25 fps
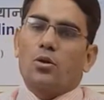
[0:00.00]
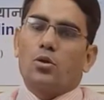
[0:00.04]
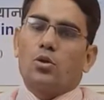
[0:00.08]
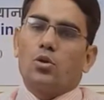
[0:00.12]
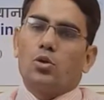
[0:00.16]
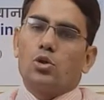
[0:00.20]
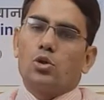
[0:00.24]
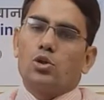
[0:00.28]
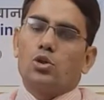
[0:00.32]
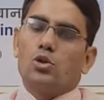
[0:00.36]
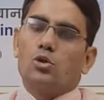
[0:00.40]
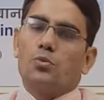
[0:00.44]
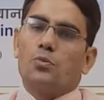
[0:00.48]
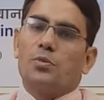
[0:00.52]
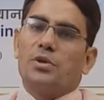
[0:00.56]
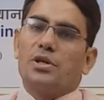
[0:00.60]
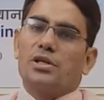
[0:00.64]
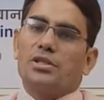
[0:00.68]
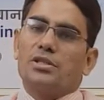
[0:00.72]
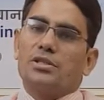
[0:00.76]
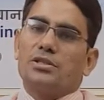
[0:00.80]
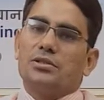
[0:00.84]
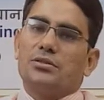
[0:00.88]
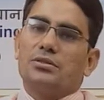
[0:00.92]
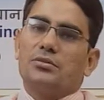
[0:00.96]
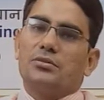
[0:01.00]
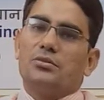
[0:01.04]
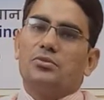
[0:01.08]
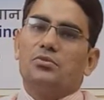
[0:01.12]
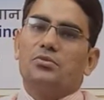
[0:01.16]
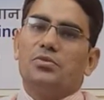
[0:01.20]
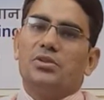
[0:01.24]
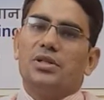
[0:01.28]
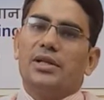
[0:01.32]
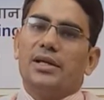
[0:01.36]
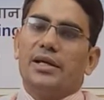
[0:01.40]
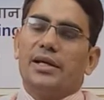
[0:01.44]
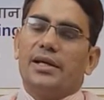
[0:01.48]
cost of production,
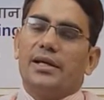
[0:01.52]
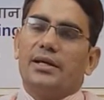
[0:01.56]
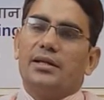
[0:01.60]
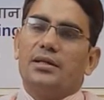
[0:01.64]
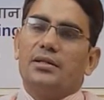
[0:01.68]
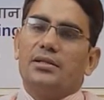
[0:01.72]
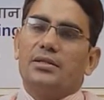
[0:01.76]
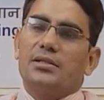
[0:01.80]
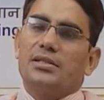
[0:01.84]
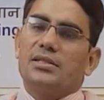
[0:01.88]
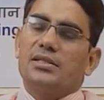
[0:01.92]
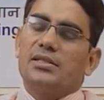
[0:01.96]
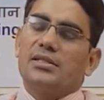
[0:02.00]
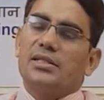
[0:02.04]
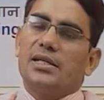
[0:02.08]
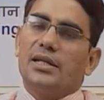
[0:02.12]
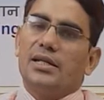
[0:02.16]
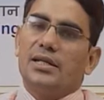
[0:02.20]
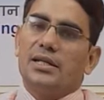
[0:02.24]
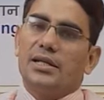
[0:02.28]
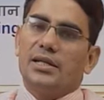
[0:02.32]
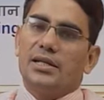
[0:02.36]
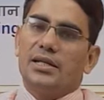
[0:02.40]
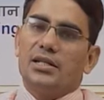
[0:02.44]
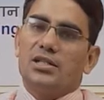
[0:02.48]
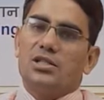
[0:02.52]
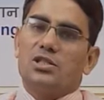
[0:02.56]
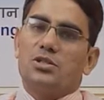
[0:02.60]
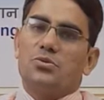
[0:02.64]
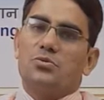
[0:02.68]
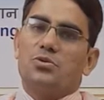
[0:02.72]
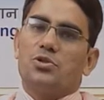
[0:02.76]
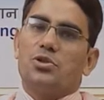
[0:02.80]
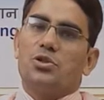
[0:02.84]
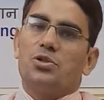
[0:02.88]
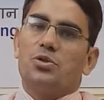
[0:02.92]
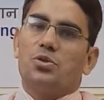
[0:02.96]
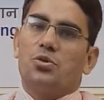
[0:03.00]
we add selling and
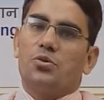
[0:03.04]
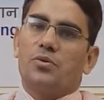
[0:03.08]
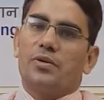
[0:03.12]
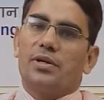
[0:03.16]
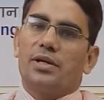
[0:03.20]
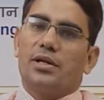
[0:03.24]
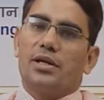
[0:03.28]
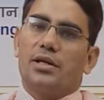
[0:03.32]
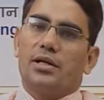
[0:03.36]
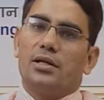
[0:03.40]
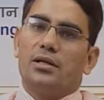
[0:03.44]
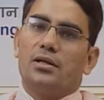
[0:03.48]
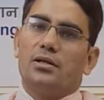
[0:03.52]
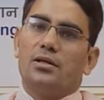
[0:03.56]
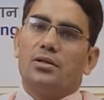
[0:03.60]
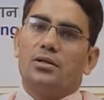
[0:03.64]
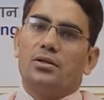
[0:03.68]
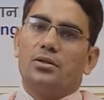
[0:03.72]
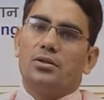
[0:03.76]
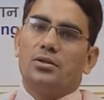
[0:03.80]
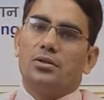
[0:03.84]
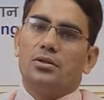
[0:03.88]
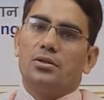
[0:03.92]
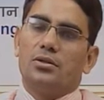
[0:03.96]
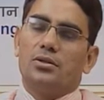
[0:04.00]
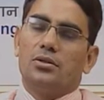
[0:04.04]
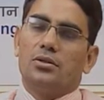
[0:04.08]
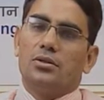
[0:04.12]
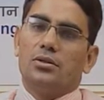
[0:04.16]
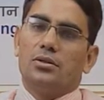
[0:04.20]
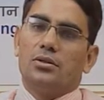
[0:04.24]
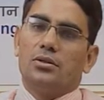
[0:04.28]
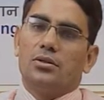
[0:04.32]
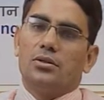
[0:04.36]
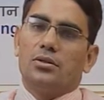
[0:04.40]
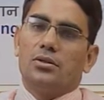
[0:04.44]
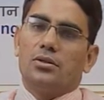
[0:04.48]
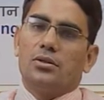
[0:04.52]
distribution overhead.
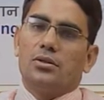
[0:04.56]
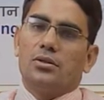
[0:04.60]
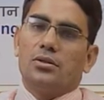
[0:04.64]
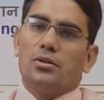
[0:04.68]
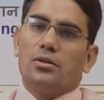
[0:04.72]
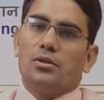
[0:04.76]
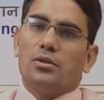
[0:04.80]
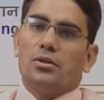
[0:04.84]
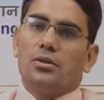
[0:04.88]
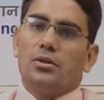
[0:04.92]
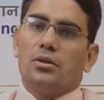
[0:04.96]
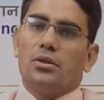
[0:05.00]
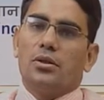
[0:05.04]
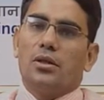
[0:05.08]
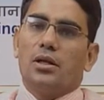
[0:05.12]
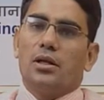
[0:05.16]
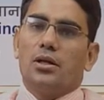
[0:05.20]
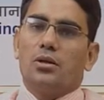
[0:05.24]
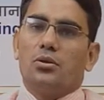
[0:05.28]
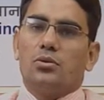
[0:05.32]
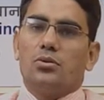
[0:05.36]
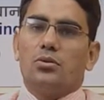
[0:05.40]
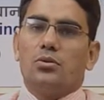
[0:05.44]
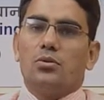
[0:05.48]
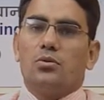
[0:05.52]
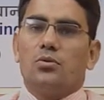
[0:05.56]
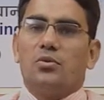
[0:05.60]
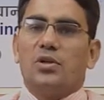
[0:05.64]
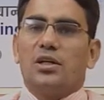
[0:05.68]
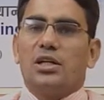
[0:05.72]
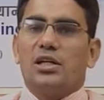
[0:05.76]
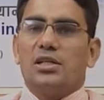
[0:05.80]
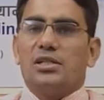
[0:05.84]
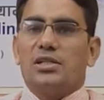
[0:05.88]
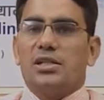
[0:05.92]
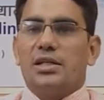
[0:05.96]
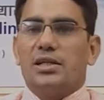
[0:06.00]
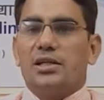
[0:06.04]
Now, what
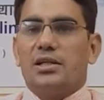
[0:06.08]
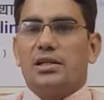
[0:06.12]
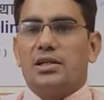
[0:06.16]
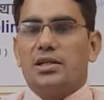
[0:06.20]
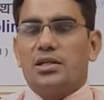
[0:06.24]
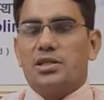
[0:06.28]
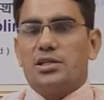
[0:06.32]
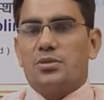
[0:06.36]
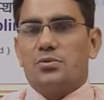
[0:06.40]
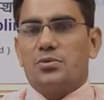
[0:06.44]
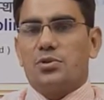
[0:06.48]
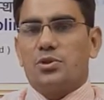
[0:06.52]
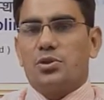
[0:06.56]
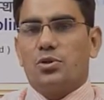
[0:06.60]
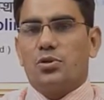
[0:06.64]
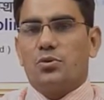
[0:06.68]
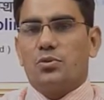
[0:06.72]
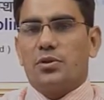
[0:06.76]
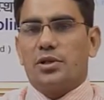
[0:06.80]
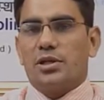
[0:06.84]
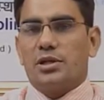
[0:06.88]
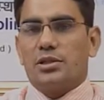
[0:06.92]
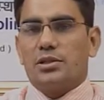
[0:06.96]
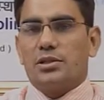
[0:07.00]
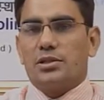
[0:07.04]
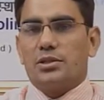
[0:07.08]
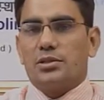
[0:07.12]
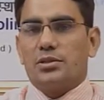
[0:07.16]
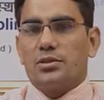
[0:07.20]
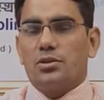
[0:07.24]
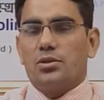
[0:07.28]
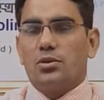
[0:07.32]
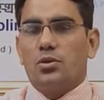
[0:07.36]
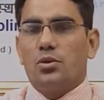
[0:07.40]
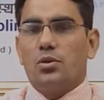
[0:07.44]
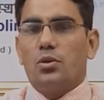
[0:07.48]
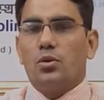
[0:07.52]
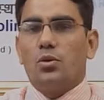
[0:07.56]
are selling and distribution overheads?
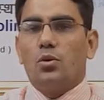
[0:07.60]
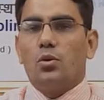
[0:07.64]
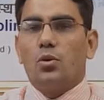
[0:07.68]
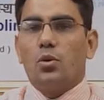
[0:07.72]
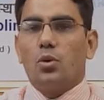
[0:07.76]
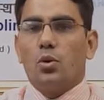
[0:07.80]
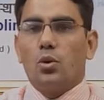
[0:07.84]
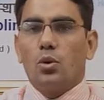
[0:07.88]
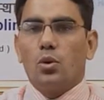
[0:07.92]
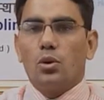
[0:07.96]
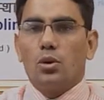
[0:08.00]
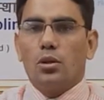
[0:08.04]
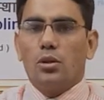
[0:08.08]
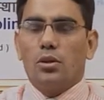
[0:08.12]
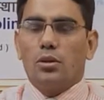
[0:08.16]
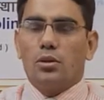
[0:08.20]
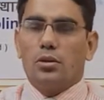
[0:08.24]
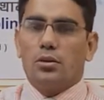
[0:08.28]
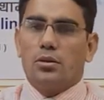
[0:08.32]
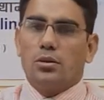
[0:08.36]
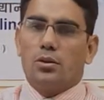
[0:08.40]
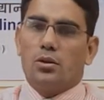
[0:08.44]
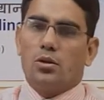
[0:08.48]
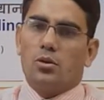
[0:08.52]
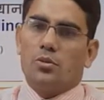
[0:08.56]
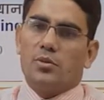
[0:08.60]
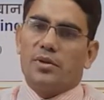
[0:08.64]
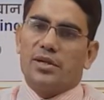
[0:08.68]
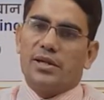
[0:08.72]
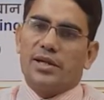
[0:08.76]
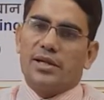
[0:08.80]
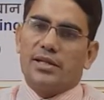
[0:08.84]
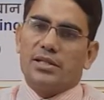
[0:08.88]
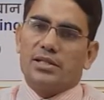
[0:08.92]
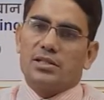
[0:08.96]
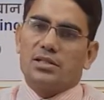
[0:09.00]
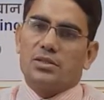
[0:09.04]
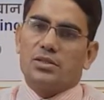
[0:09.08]
All
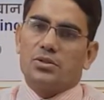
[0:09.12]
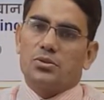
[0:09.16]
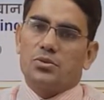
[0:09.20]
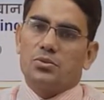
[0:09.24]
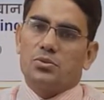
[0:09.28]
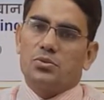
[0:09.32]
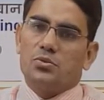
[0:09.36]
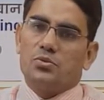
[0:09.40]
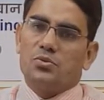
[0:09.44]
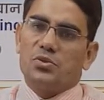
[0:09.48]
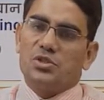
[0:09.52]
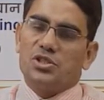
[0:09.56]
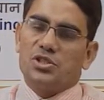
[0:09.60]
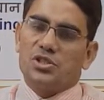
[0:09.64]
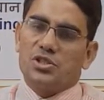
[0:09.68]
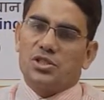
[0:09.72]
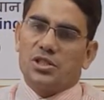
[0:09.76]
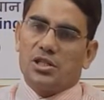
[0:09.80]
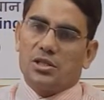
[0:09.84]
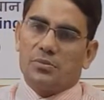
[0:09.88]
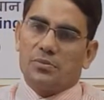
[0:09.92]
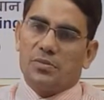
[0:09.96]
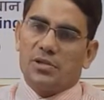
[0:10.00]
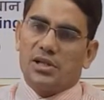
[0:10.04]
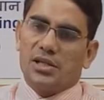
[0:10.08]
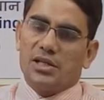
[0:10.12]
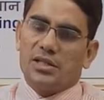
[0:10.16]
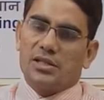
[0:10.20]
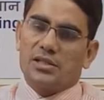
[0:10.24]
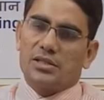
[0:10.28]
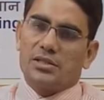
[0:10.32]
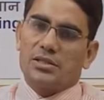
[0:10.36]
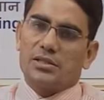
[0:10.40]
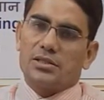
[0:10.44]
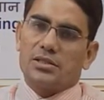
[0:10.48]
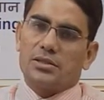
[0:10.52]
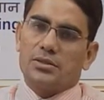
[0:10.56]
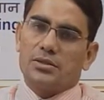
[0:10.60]
overheads which take
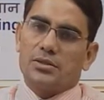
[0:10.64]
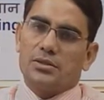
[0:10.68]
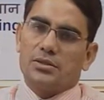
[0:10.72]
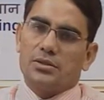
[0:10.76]
place